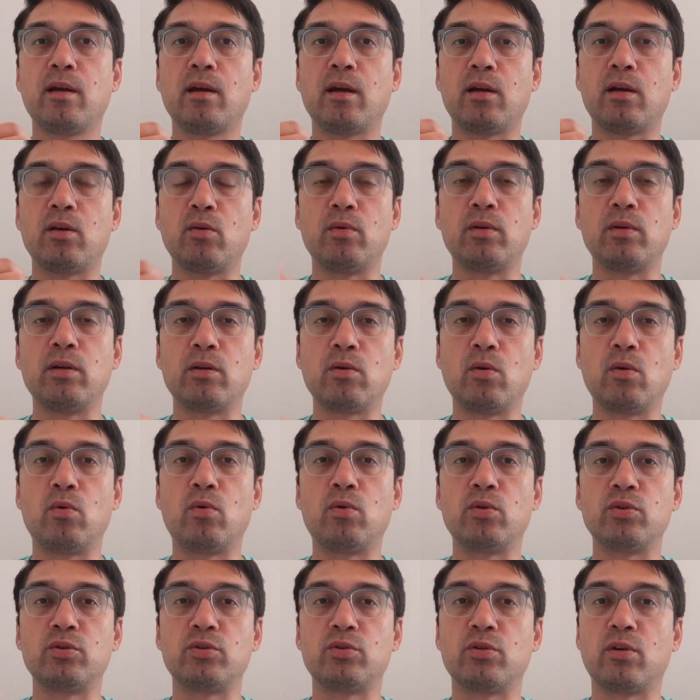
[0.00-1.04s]
and over the
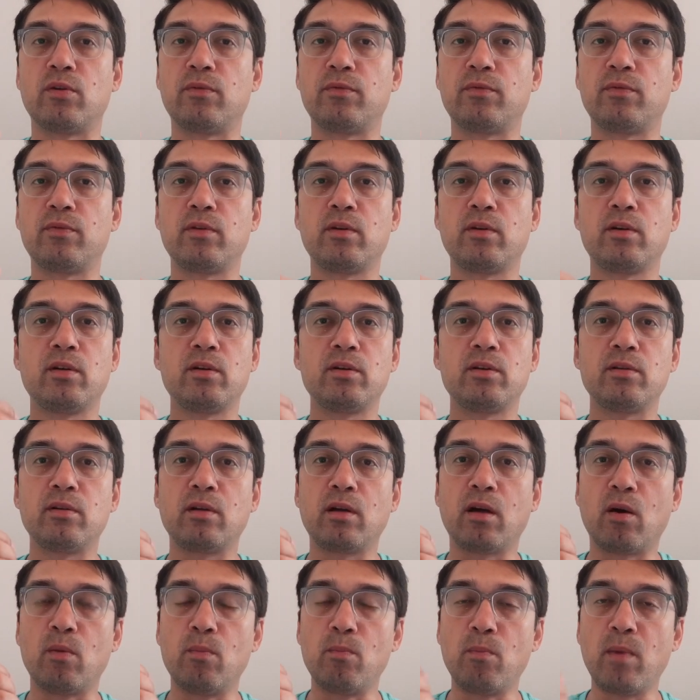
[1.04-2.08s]
course of
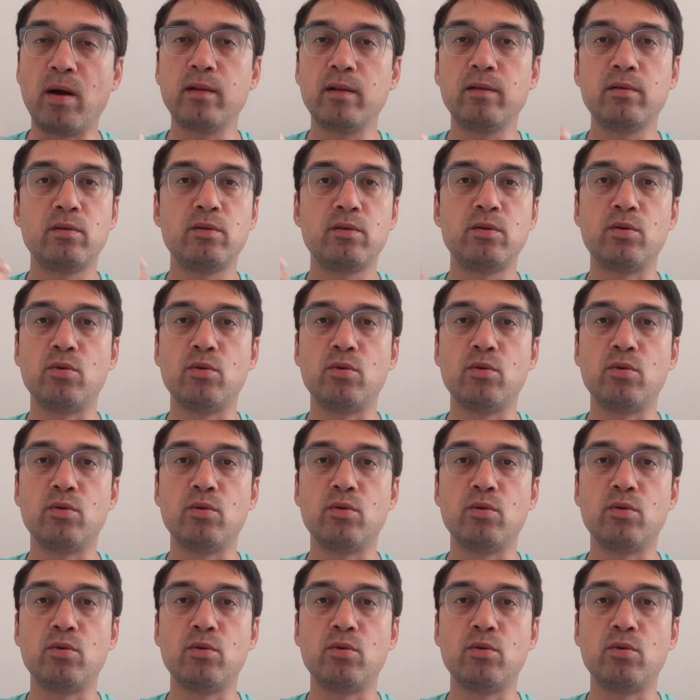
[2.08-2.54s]
a month,